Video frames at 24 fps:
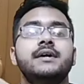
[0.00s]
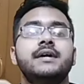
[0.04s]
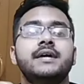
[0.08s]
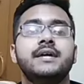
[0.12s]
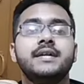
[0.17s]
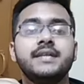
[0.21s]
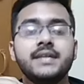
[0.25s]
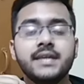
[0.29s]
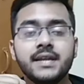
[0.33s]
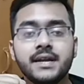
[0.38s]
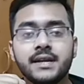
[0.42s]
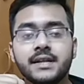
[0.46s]

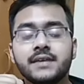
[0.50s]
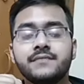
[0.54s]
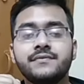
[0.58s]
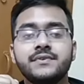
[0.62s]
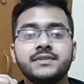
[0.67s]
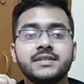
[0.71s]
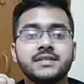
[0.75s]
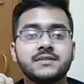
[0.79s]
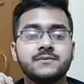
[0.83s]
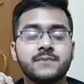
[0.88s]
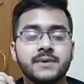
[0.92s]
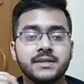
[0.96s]
Engineering
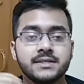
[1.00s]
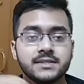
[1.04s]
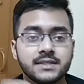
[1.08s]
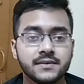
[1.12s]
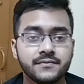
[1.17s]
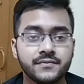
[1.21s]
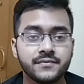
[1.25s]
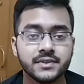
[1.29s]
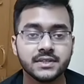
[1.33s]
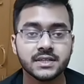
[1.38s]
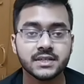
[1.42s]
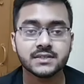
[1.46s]
physics means the
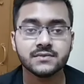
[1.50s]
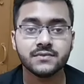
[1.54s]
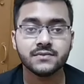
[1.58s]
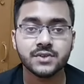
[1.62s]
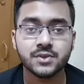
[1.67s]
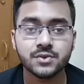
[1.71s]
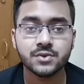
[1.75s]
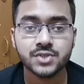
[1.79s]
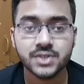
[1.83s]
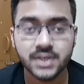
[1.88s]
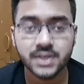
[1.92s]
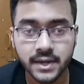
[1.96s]
physics which
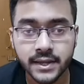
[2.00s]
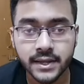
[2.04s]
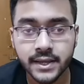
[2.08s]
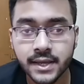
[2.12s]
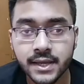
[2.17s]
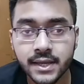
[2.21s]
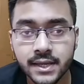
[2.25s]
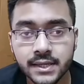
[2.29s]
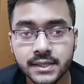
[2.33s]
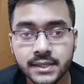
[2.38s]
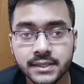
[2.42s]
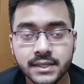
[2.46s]
you study.
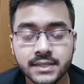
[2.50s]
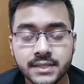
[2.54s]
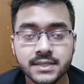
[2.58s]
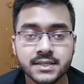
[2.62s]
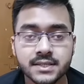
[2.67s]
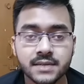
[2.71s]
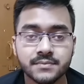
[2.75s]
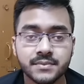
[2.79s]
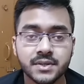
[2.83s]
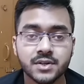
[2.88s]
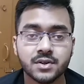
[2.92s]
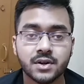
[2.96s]
There is a
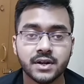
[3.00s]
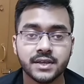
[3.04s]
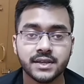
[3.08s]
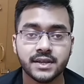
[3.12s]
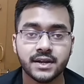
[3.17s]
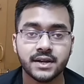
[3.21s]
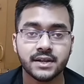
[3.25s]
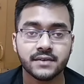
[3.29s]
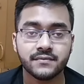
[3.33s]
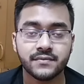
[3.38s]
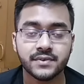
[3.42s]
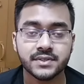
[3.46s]
subject called
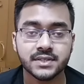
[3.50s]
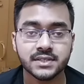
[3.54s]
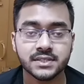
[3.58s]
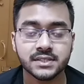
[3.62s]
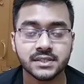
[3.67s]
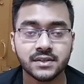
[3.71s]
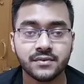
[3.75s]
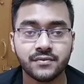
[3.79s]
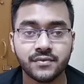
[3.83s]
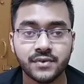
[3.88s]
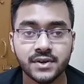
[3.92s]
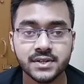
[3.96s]
engineering physics in
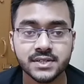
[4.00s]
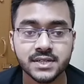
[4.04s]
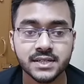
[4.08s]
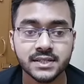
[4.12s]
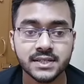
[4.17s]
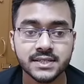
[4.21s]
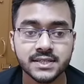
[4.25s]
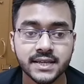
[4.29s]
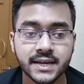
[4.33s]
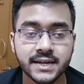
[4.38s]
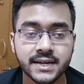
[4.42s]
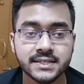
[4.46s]
the first and the
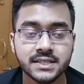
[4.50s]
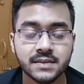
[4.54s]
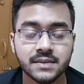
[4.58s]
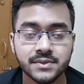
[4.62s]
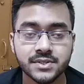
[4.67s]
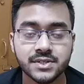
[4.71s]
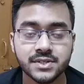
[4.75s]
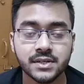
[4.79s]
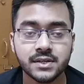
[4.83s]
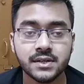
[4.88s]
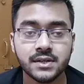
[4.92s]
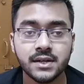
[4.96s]
second
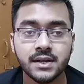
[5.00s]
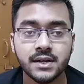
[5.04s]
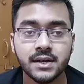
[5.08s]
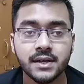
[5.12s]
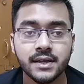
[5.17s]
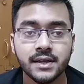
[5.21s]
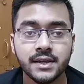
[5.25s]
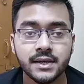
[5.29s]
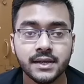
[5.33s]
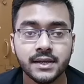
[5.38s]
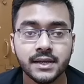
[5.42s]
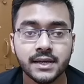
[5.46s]
semester.
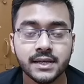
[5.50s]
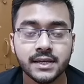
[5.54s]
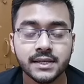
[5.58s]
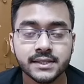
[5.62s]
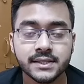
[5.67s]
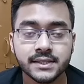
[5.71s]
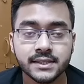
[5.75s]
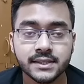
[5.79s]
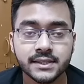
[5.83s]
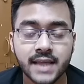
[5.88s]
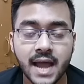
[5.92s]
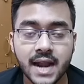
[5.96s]

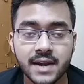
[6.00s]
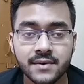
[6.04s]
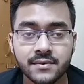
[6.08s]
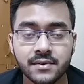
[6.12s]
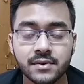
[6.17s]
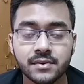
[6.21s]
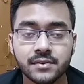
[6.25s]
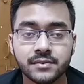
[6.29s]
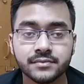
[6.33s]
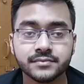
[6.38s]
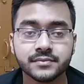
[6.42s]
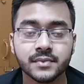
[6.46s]

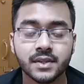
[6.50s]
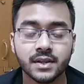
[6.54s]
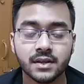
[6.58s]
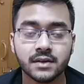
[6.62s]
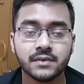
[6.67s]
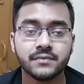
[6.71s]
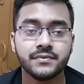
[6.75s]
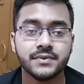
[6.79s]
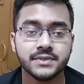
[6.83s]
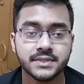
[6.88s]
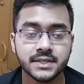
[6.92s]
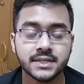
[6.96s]
That
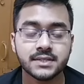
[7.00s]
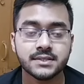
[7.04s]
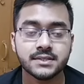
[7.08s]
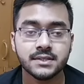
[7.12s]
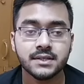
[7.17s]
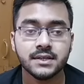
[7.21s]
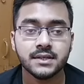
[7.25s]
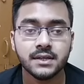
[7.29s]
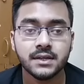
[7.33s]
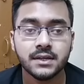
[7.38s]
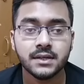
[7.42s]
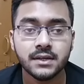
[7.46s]
physics
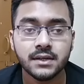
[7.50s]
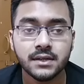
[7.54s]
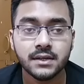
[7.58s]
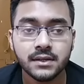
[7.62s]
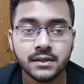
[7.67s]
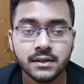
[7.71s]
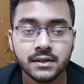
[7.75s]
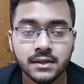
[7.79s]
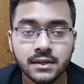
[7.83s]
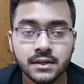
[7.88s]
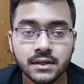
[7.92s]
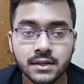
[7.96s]

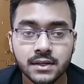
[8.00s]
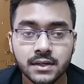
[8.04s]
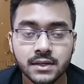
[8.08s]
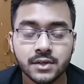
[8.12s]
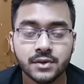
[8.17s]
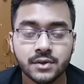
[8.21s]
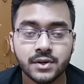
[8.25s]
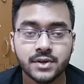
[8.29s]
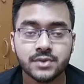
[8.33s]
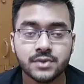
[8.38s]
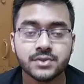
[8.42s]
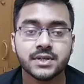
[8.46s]
you
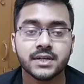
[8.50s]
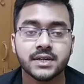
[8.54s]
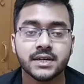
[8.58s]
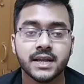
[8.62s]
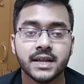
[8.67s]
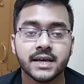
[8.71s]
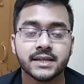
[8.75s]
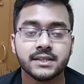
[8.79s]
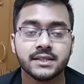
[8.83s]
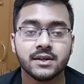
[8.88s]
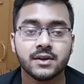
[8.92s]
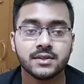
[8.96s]
need to study.
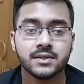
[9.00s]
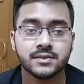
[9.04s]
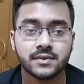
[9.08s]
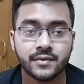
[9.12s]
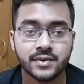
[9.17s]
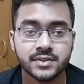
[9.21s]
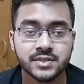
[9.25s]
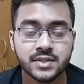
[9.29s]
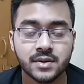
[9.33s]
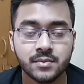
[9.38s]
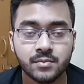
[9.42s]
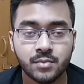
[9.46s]
Like there
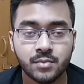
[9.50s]
was some